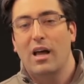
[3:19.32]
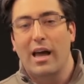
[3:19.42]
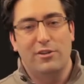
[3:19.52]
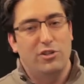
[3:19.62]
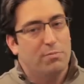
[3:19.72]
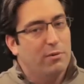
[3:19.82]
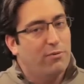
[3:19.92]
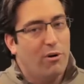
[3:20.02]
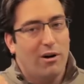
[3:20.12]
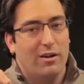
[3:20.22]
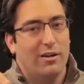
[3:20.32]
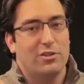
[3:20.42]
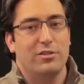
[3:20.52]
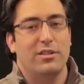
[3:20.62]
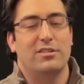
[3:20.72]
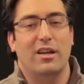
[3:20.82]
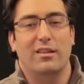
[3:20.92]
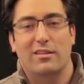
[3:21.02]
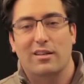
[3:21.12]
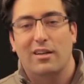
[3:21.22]
And just before our initial
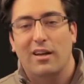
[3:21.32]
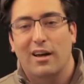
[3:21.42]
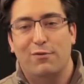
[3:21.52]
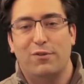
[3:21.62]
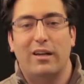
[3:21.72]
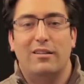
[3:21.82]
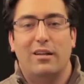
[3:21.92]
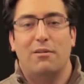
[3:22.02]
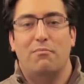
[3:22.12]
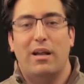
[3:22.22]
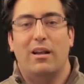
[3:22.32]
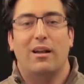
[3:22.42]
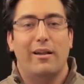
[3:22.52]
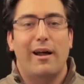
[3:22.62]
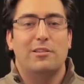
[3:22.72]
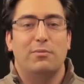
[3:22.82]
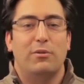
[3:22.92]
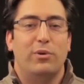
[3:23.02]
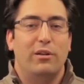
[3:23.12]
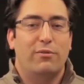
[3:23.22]
descent, a flight attendant made an
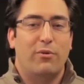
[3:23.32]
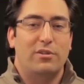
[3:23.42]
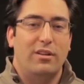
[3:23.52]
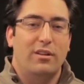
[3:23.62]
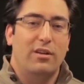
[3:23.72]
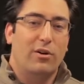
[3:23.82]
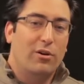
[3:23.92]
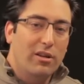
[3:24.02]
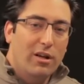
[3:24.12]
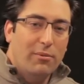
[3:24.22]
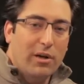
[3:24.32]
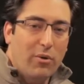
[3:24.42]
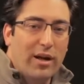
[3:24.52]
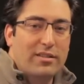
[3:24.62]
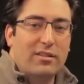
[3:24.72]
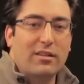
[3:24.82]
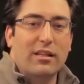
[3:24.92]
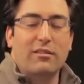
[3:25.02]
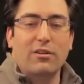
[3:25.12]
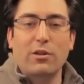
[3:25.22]
announcement reinforcing the earlier request to
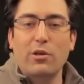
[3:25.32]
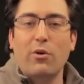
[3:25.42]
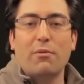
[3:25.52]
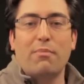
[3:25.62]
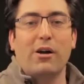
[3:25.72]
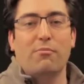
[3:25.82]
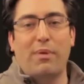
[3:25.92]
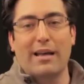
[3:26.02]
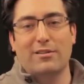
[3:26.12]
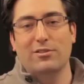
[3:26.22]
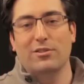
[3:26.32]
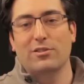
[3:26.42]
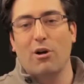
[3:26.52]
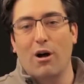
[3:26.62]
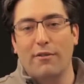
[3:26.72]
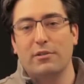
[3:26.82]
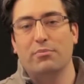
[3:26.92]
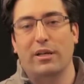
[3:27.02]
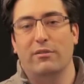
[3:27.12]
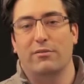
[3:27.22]
let the New York-bound passengers off the
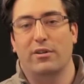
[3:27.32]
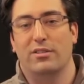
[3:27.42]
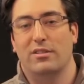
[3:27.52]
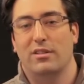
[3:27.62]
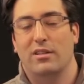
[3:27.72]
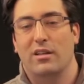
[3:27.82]
plane first.